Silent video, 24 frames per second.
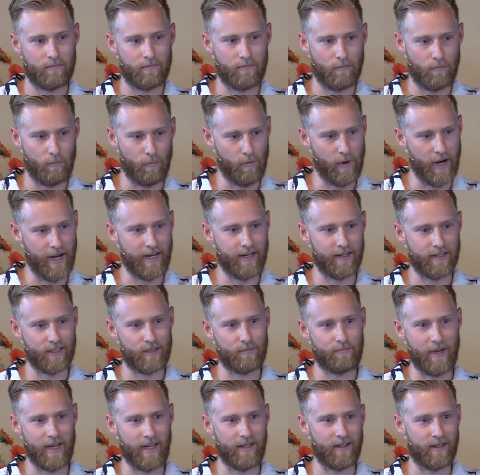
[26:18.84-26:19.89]
way to
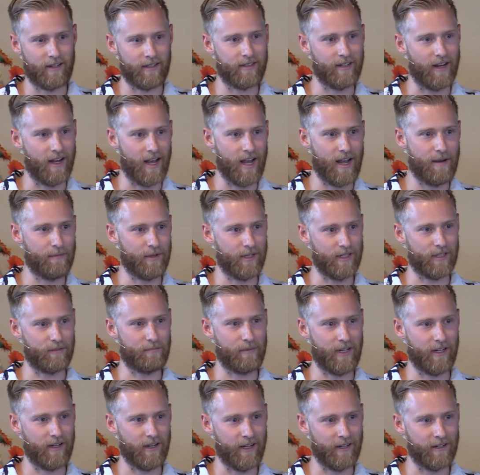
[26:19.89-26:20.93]
spend our time and to
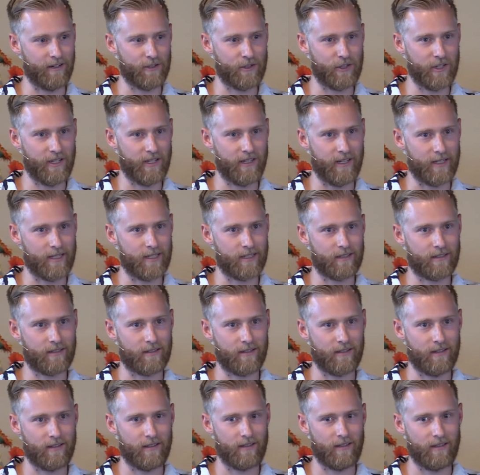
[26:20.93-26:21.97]
spend our energy that's
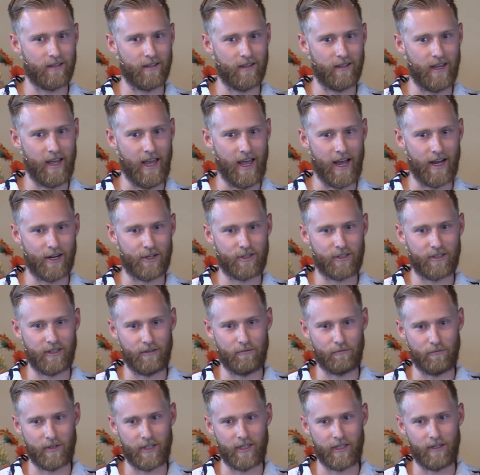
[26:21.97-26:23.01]
actually
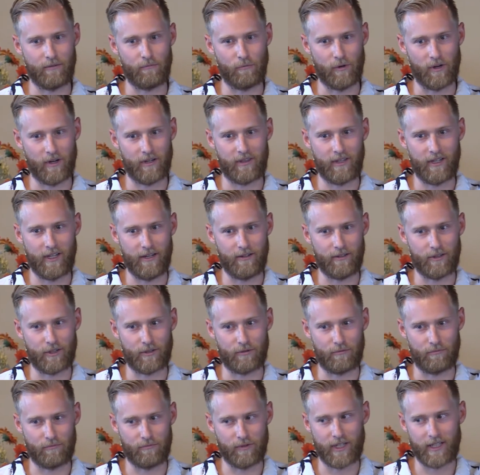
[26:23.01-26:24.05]
really worth it and
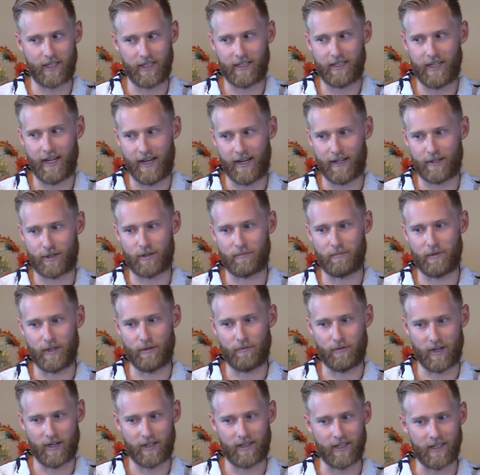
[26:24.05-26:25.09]
just really tangibly
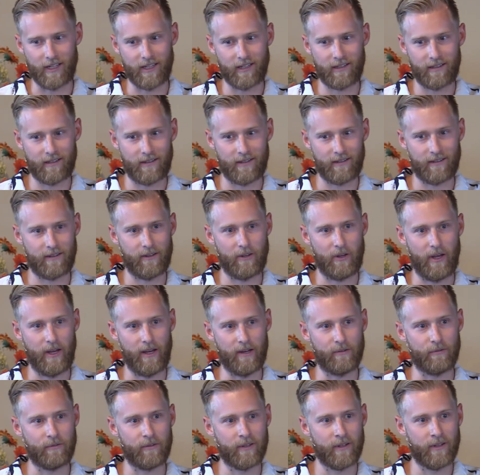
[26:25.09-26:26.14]
worth it.
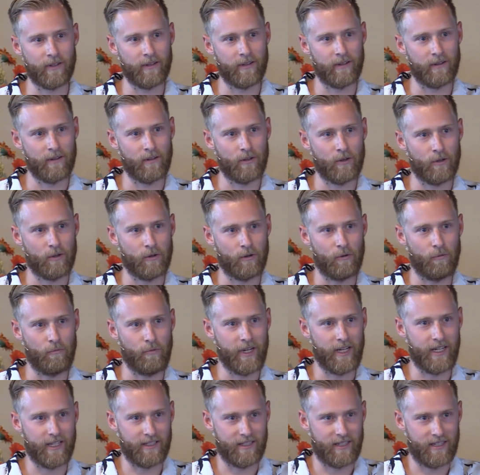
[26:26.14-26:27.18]
Of
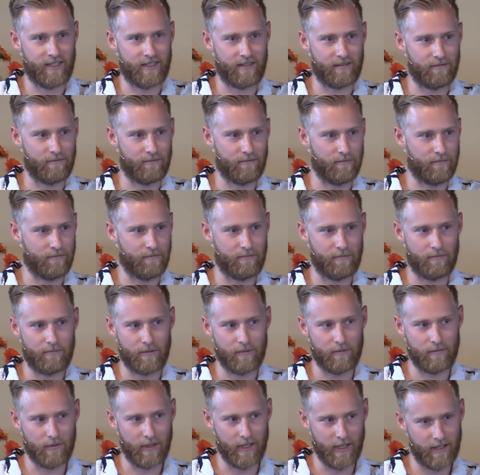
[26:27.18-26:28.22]
we can
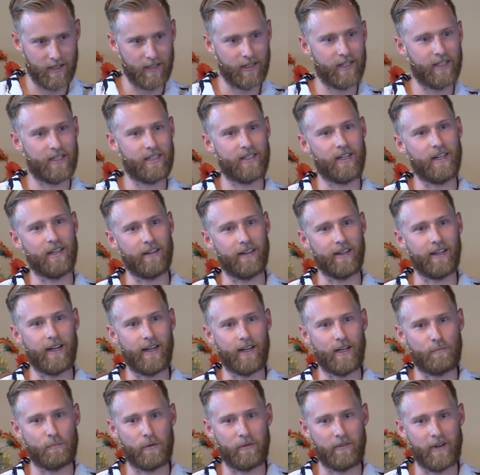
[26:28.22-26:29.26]
literally see the
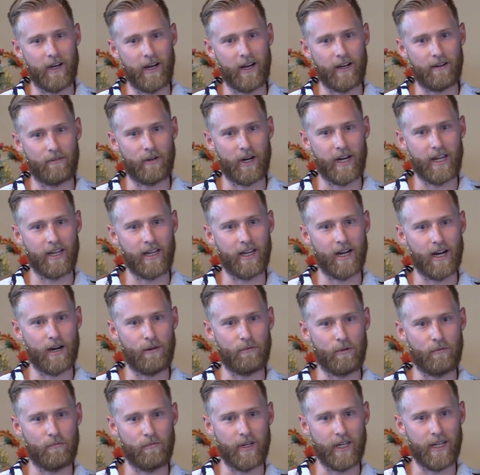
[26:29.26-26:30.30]
kingdom of God right here
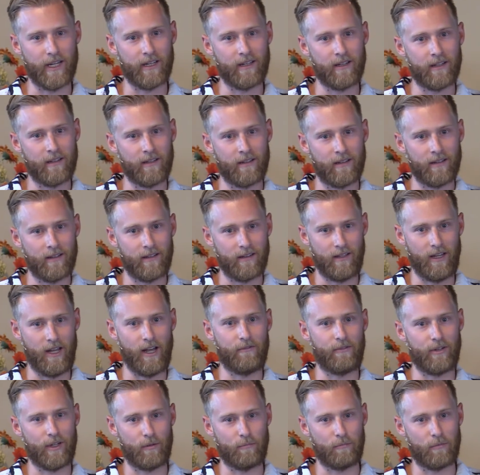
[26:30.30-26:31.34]
when we
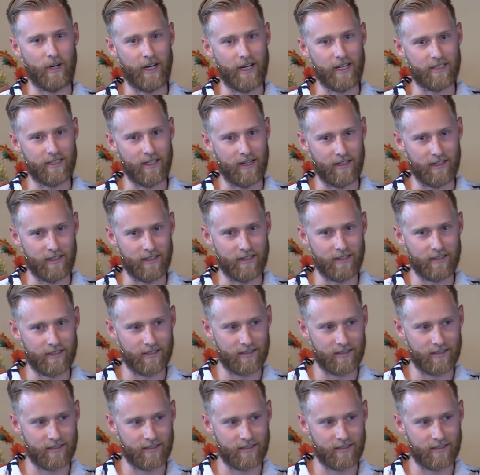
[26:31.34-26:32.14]
love and embrace others.